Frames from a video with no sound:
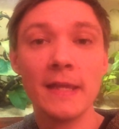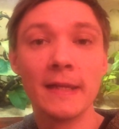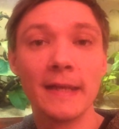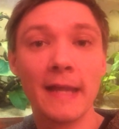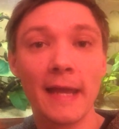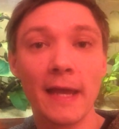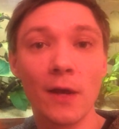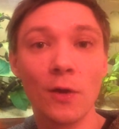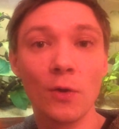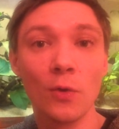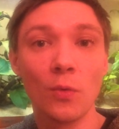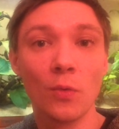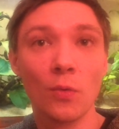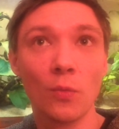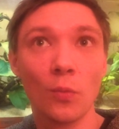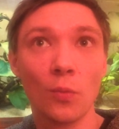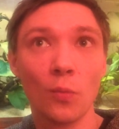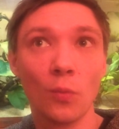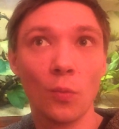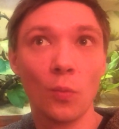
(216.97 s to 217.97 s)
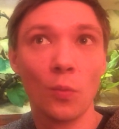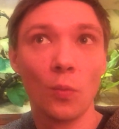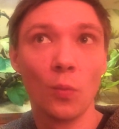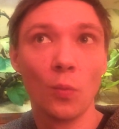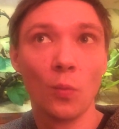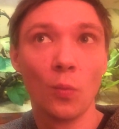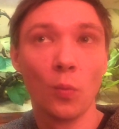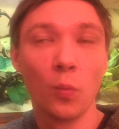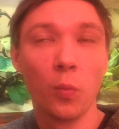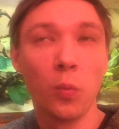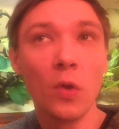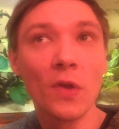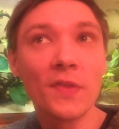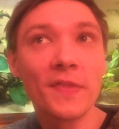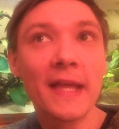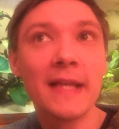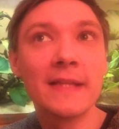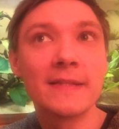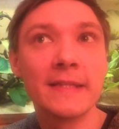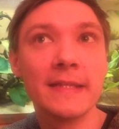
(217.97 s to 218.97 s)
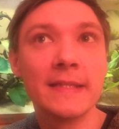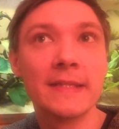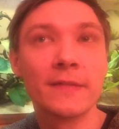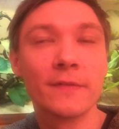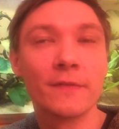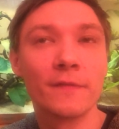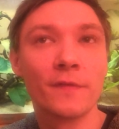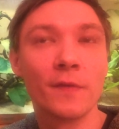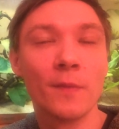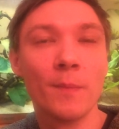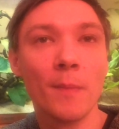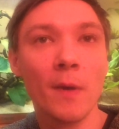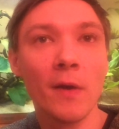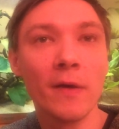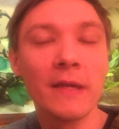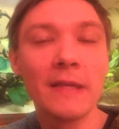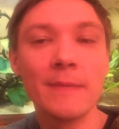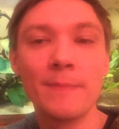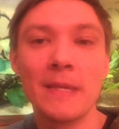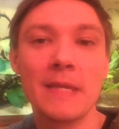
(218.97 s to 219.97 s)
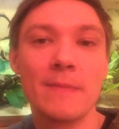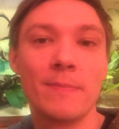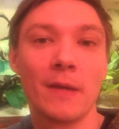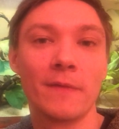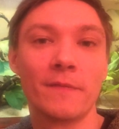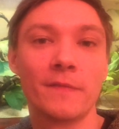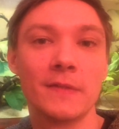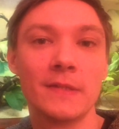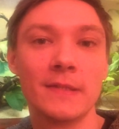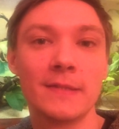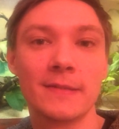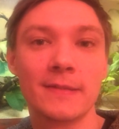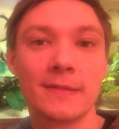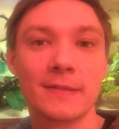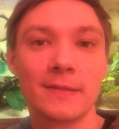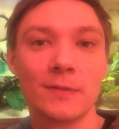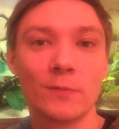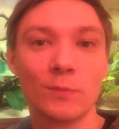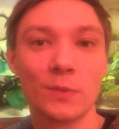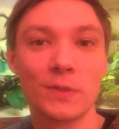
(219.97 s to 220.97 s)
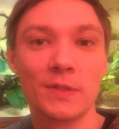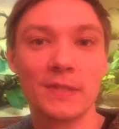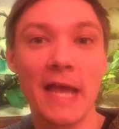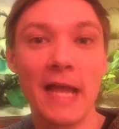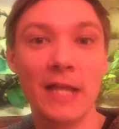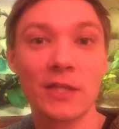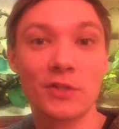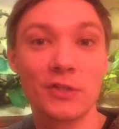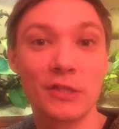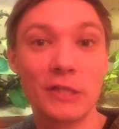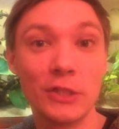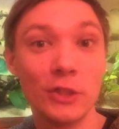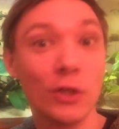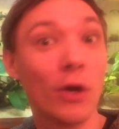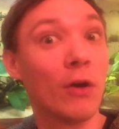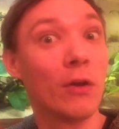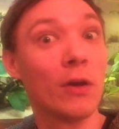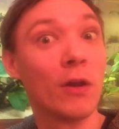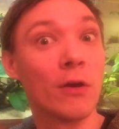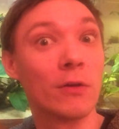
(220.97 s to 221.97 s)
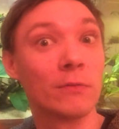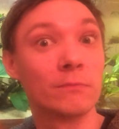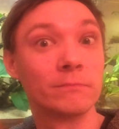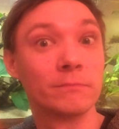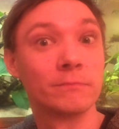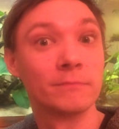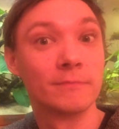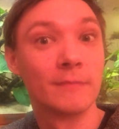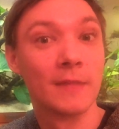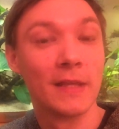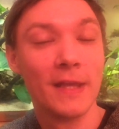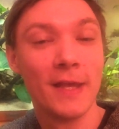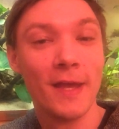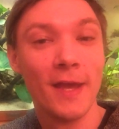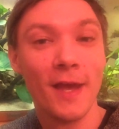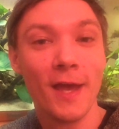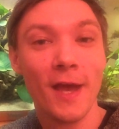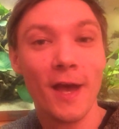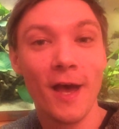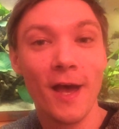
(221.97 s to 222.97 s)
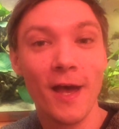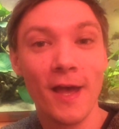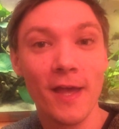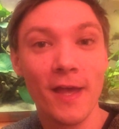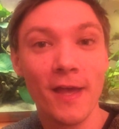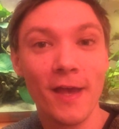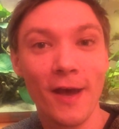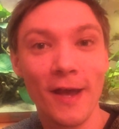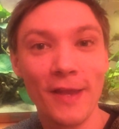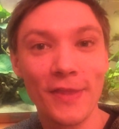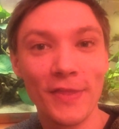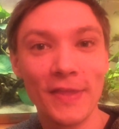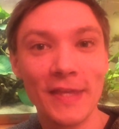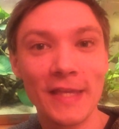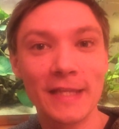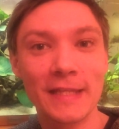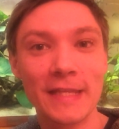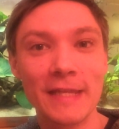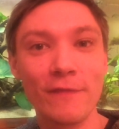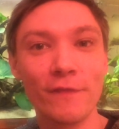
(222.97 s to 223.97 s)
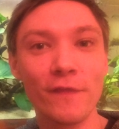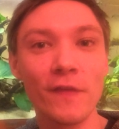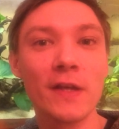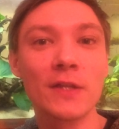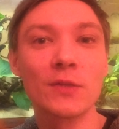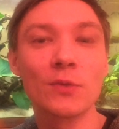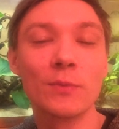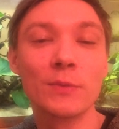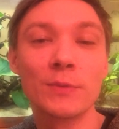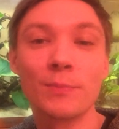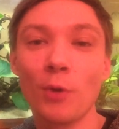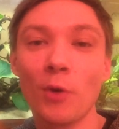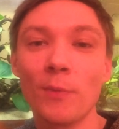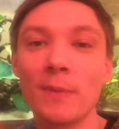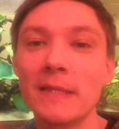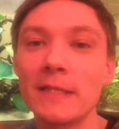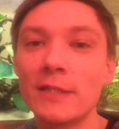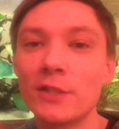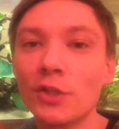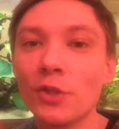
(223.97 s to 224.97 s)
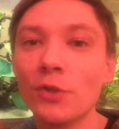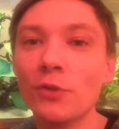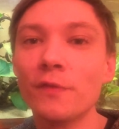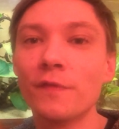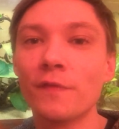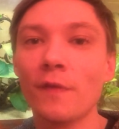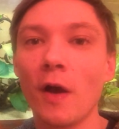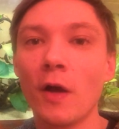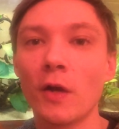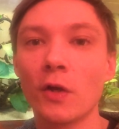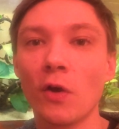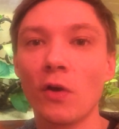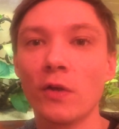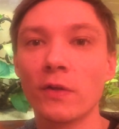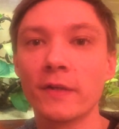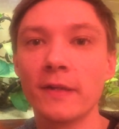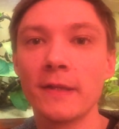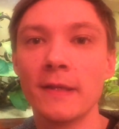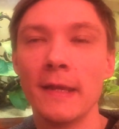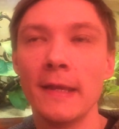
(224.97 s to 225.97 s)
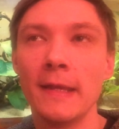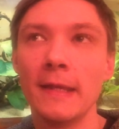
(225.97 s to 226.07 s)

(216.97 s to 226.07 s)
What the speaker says: Now, what that did for my pea puffers was actually not a lot. I think the first one was probably too far gone.